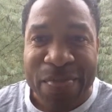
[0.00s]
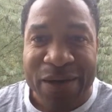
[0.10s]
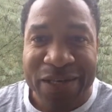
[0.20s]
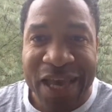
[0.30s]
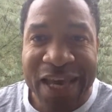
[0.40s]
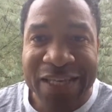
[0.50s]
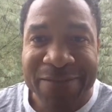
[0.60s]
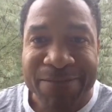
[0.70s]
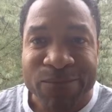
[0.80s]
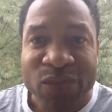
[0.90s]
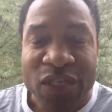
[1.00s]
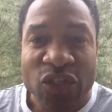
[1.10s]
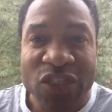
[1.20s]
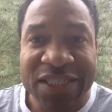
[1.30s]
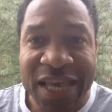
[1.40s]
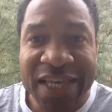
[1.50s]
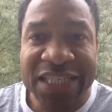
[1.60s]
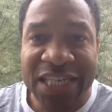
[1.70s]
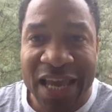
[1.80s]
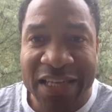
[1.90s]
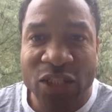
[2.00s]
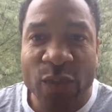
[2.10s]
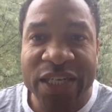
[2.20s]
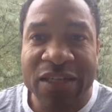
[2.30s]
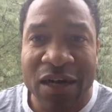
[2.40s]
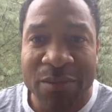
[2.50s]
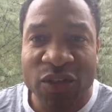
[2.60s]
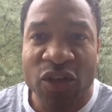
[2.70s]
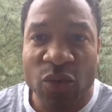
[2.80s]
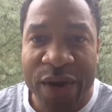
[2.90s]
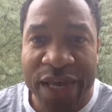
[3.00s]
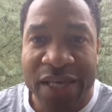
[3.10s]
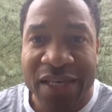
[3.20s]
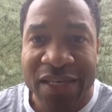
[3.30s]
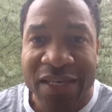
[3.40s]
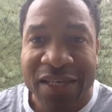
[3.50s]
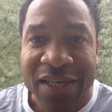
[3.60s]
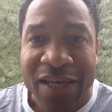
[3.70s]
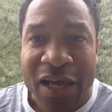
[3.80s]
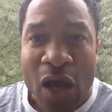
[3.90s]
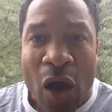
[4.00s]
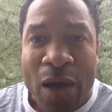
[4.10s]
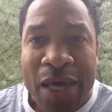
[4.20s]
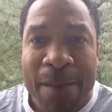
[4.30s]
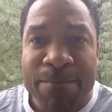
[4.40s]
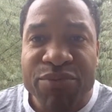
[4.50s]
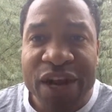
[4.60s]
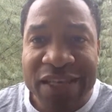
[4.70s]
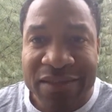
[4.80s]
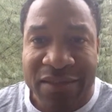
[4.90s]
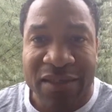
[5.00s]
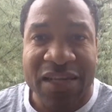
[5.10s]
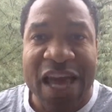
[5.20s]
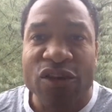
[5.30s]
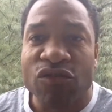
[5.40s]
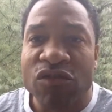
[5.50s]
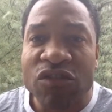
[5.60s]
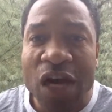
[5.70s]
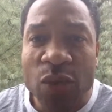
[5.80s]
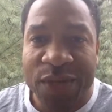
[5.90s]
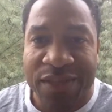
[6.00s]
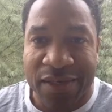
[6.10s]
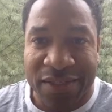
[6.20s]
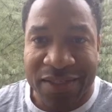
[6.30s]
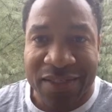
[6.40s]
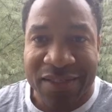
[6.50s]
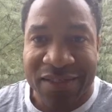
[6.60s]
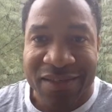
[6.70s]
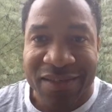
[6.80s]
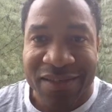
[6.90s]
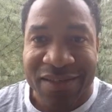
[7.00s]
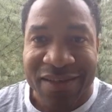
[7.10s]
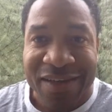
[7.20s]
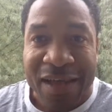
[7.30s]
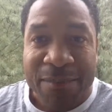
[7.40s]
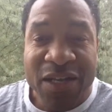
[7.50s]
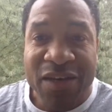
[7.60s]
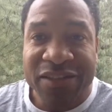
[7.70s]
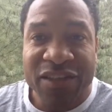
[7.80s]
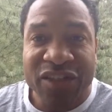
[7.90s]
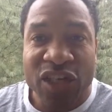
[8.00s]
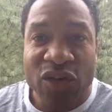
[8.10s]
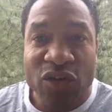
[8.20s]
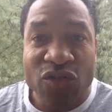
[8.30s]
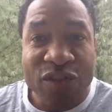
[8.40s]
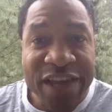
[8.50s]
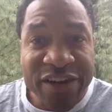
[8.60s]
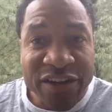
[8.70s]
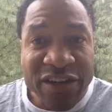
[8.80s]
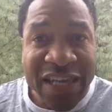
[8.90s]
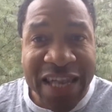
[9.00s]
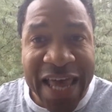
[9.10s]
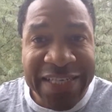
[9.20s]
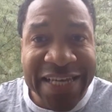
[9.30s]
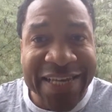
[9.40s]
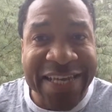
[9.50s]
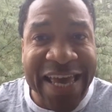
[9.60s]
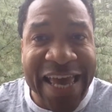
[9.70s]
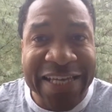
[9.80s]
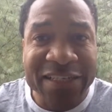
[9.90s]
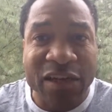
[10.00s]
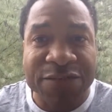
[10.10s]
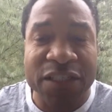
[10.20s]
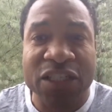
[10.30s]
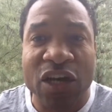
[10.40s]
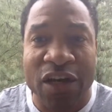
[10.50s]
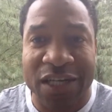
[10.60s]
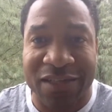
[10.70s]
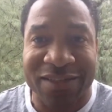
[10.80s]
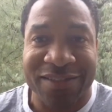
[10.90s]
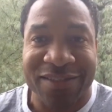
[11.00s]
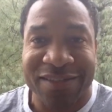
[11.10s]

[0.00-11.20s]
Okay? So take change when it comes your way, embrace it and run with it. Because there's a greater light at the end of the tunnel.